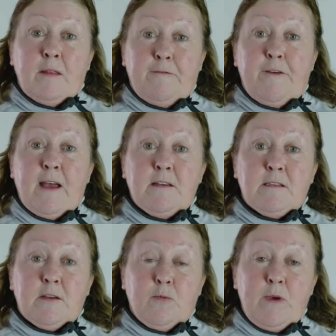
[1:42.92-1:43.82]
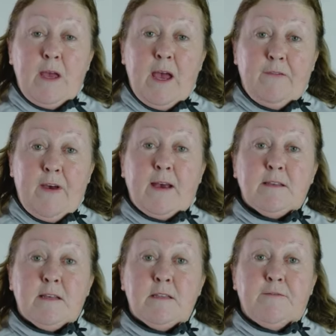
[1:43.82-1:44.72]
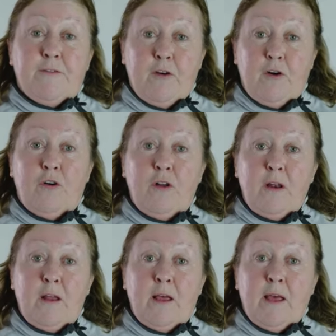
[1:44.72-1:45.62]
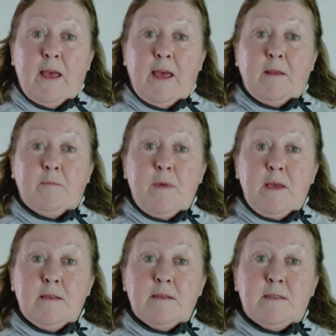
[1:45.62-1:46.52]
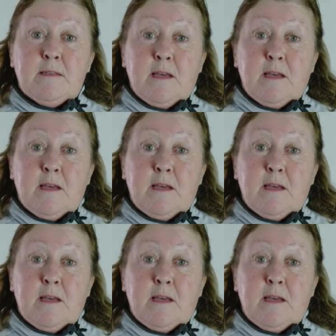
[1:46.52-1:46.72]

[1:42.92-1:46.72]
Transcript: The fact that we have access for all, it means